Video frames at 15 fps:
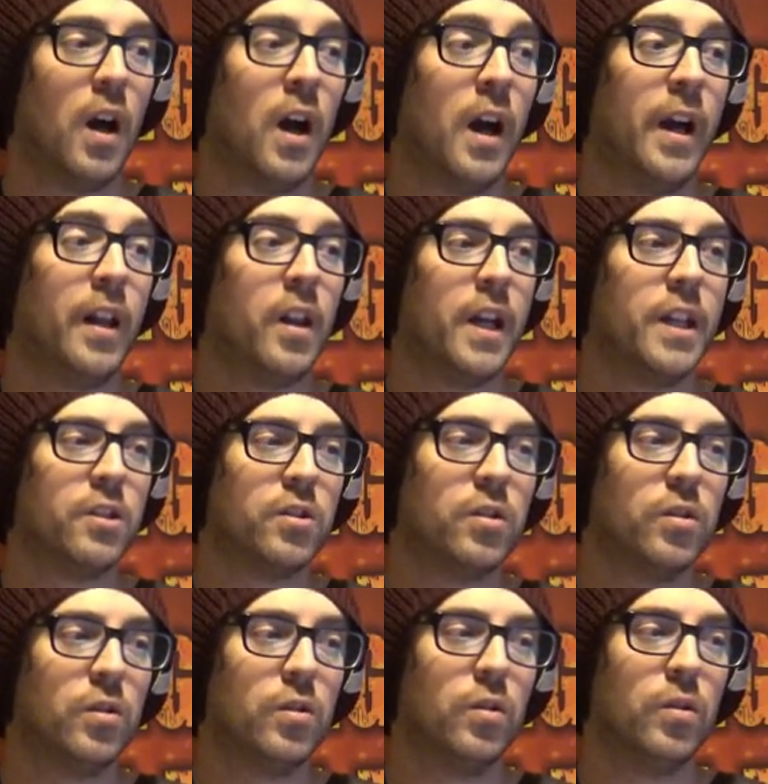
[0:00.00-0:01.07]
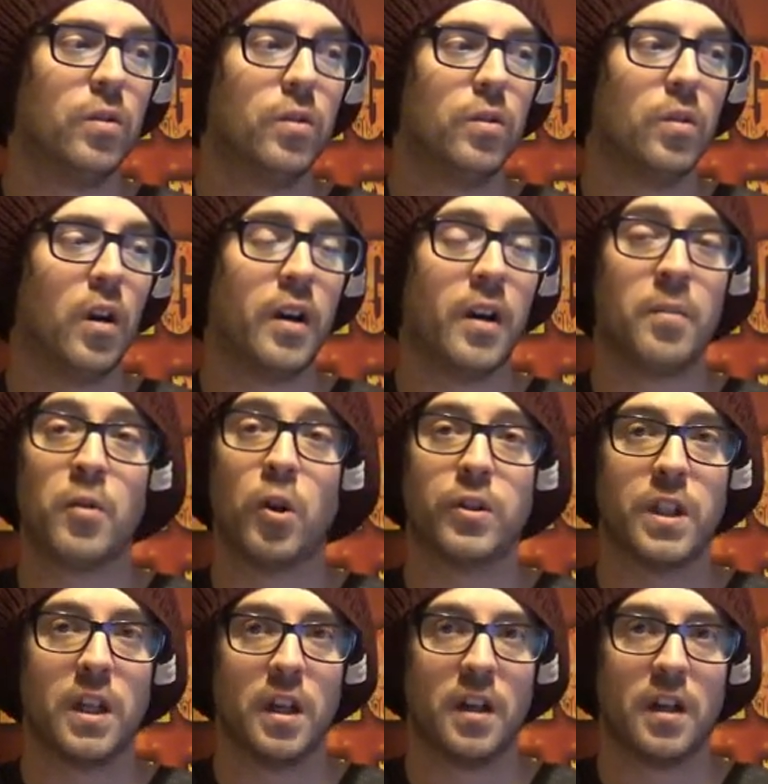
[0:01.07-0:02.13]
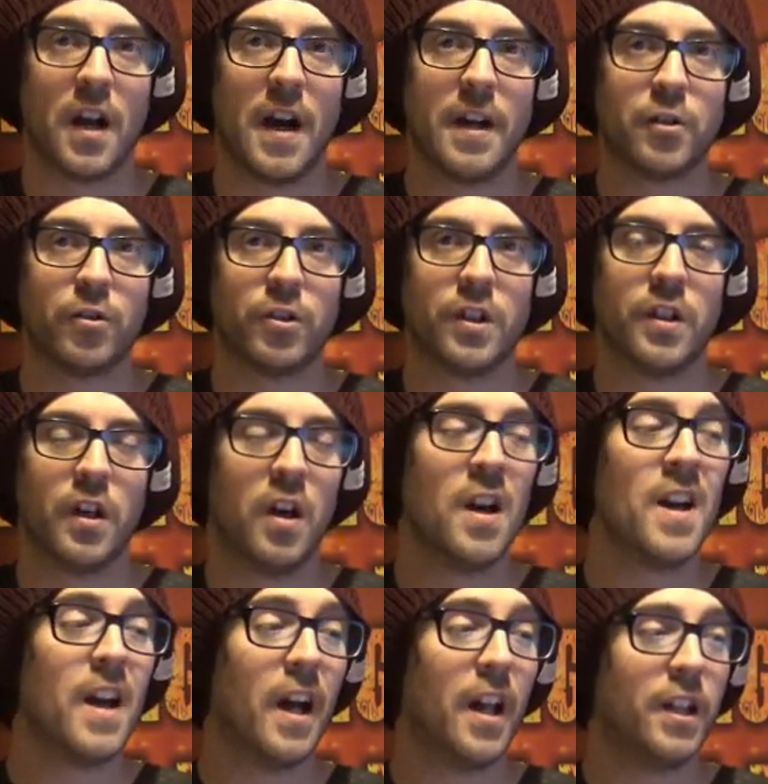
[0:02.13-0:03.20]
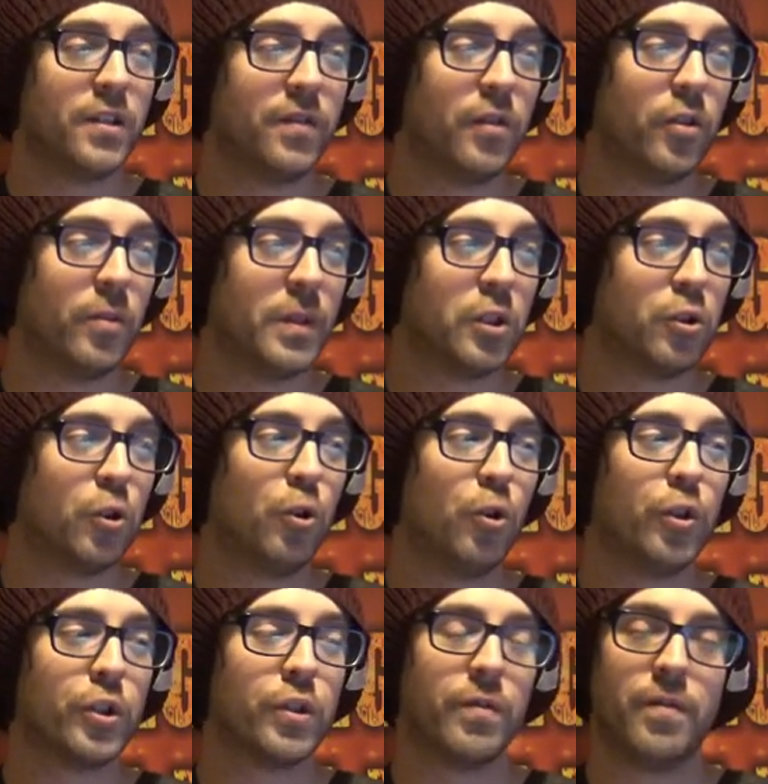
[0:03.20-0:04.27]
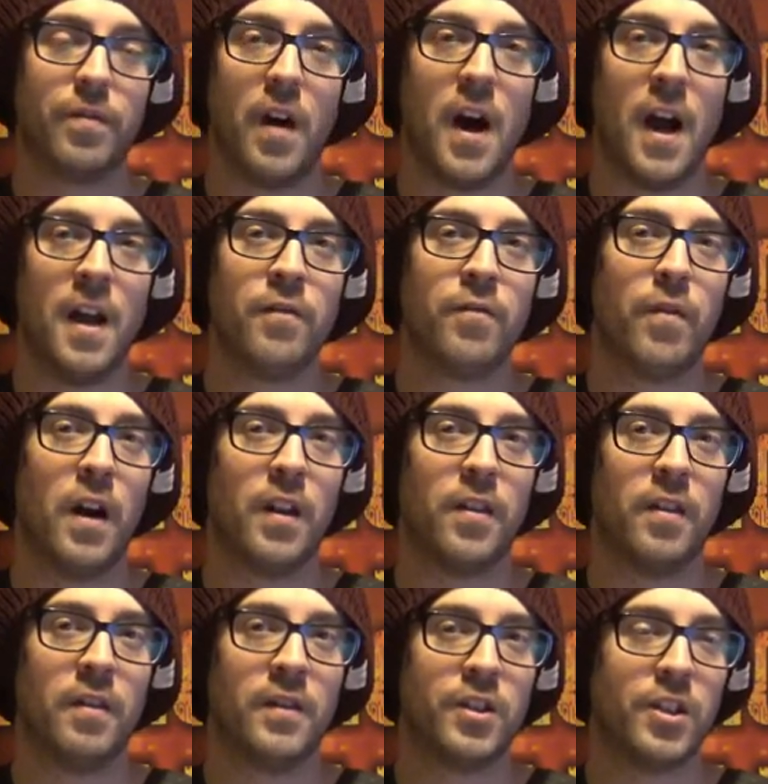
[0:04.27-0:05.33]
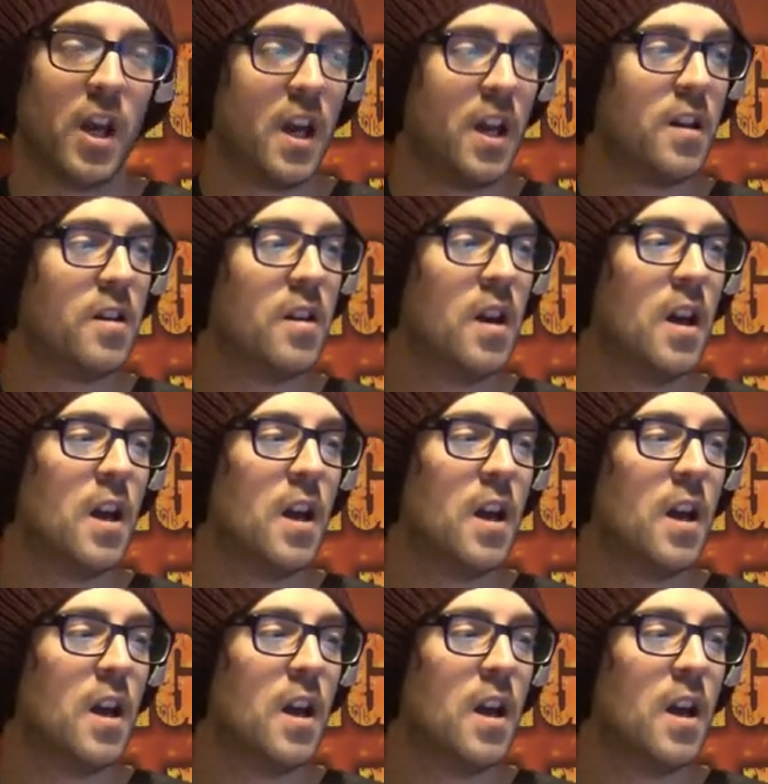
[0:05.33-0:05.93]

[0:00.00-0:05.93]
I like to, and I'm not taking any characters in there, I like to field them in two units of five rather than ten.